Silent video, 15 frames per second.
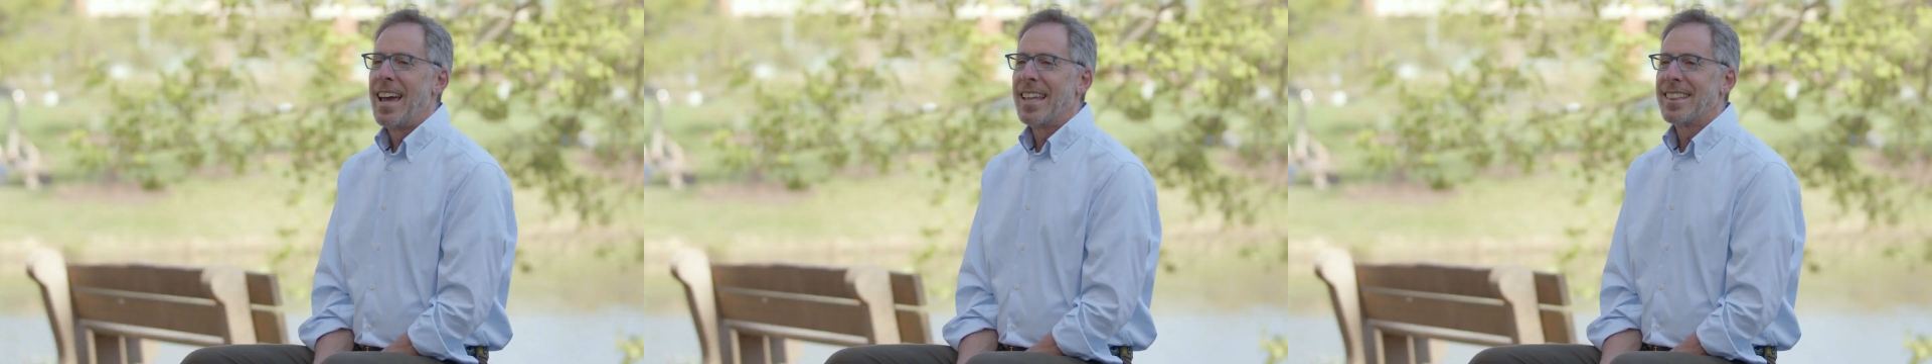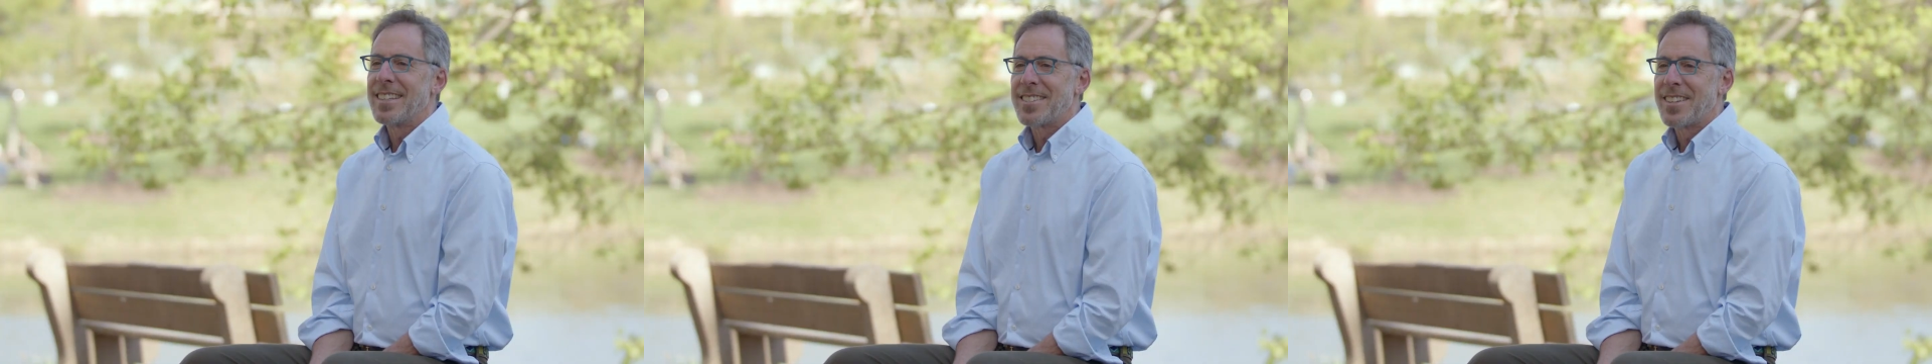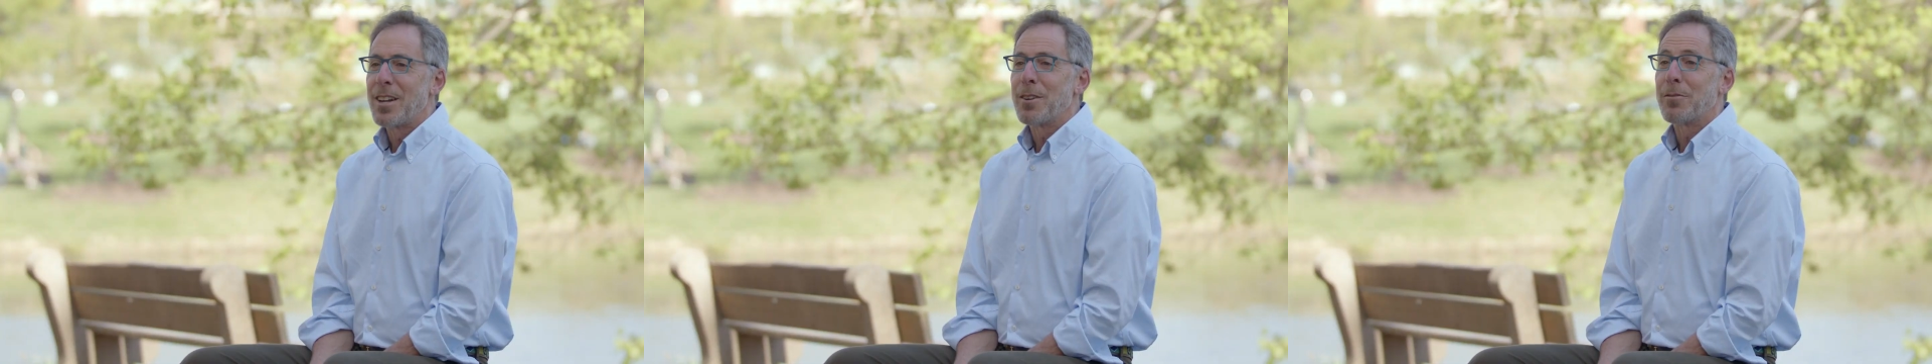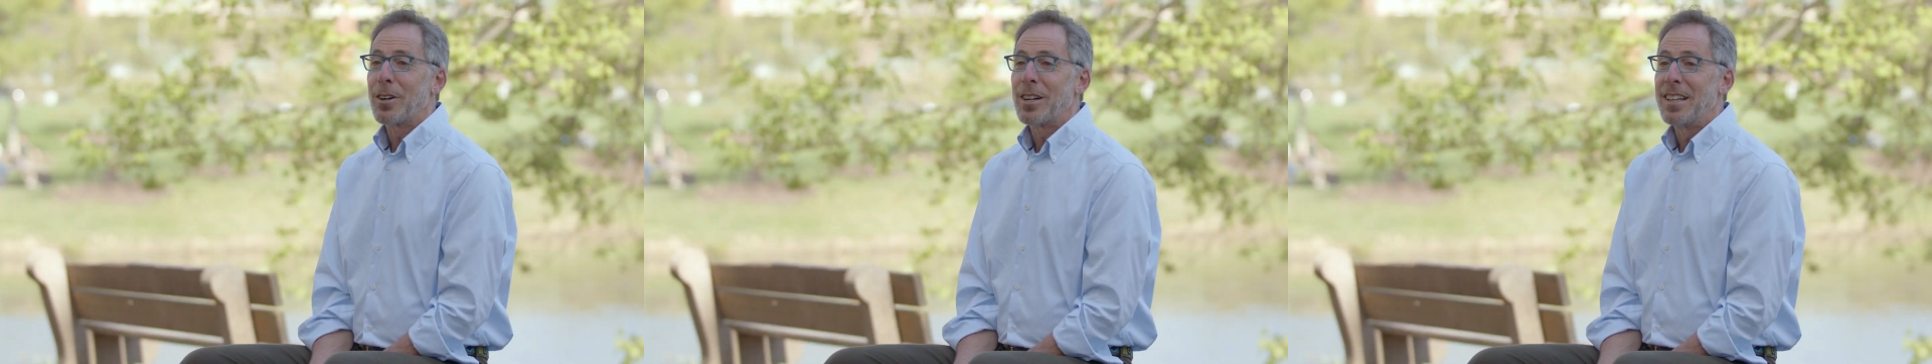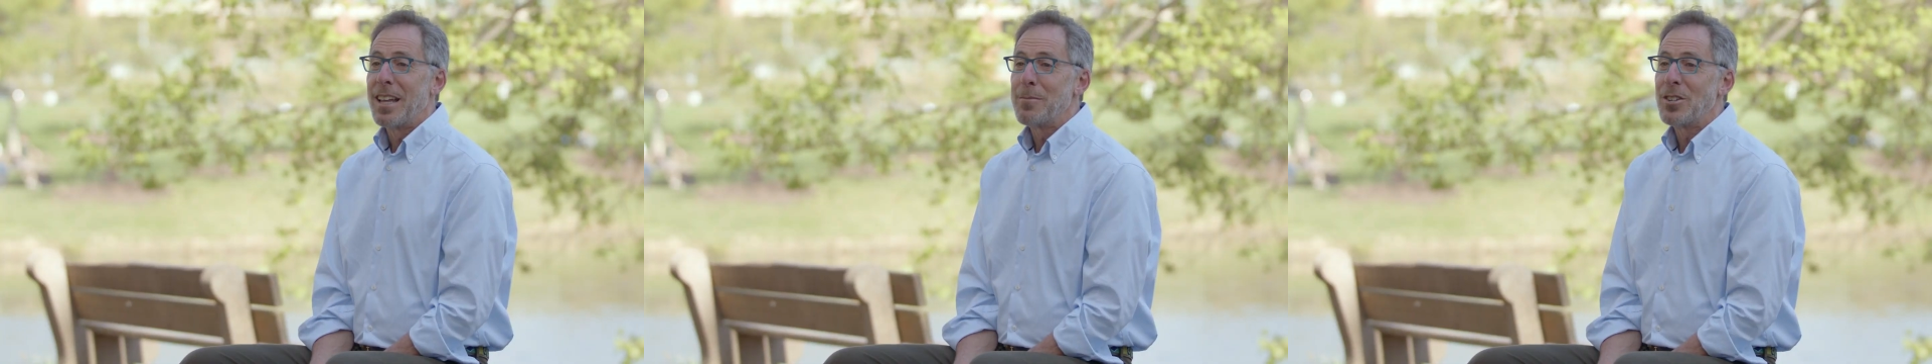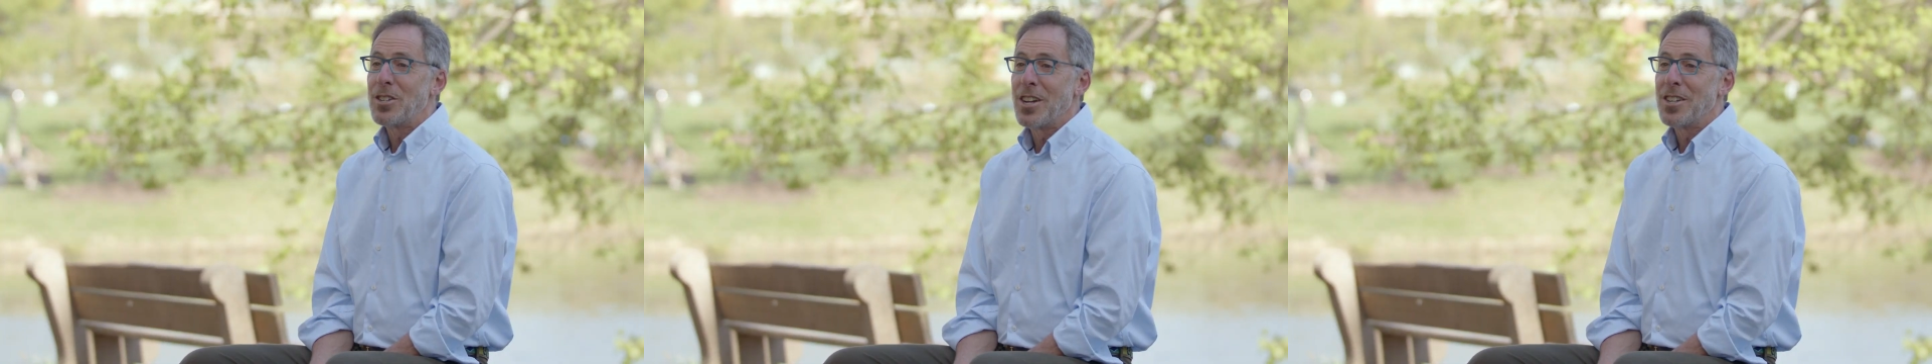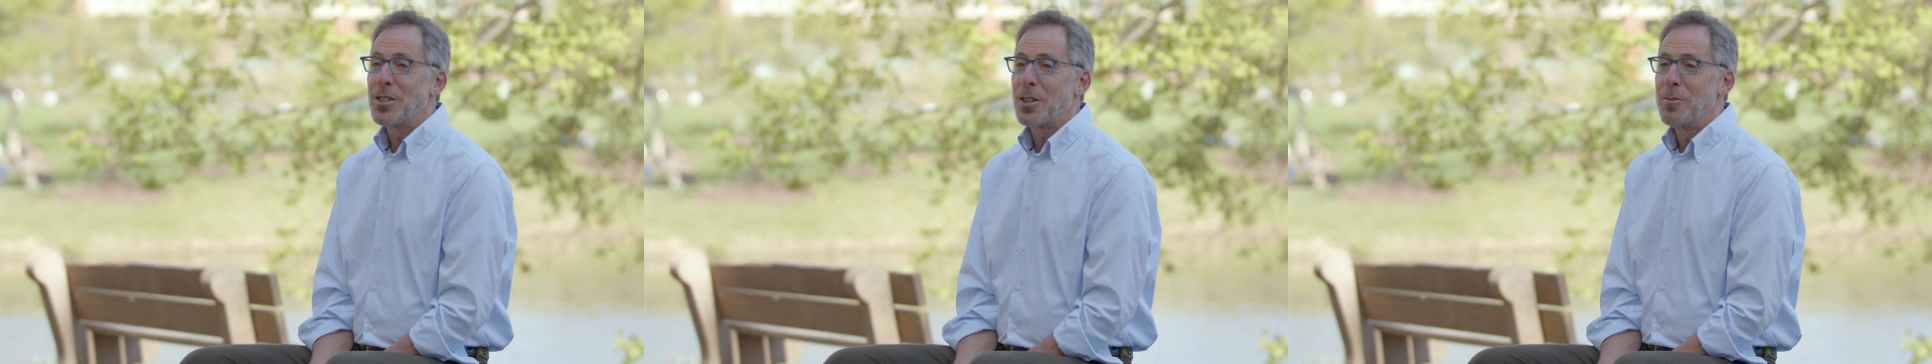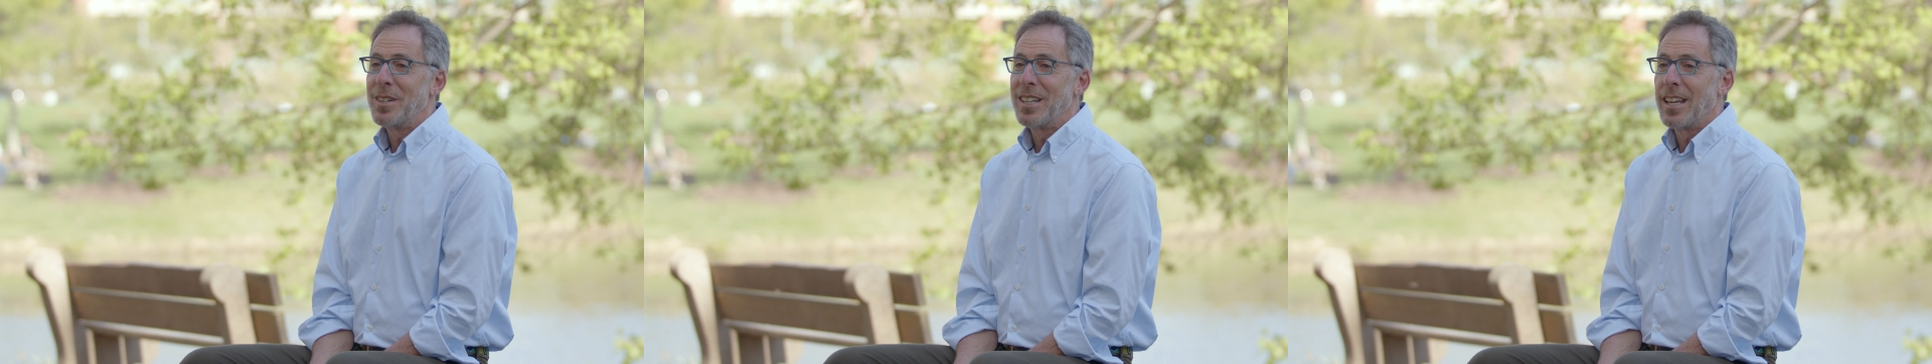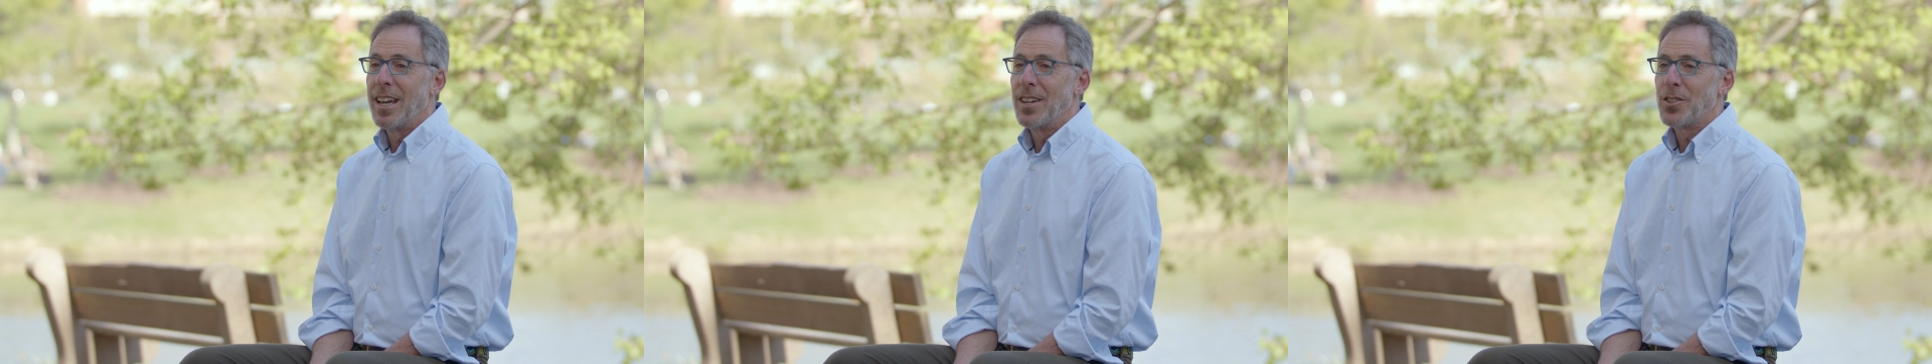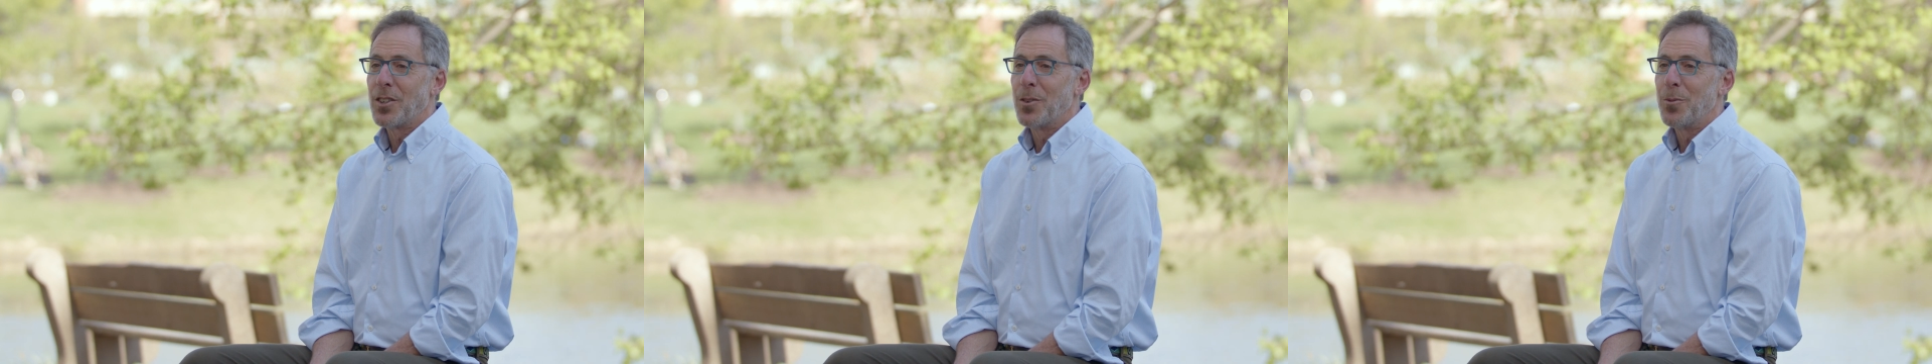At the Center for Climate Change
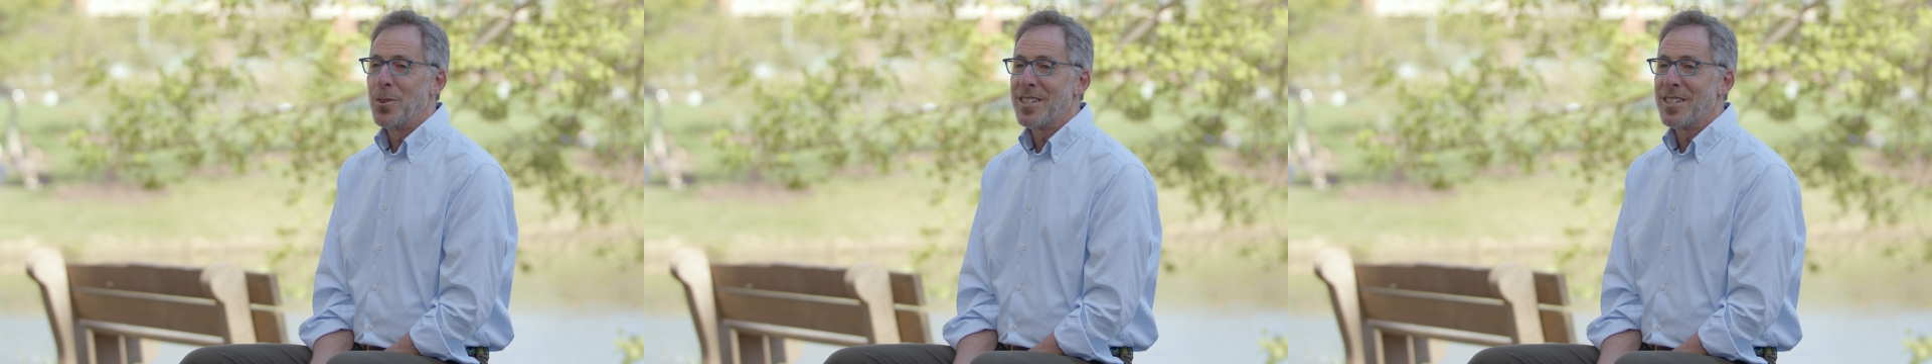Communication,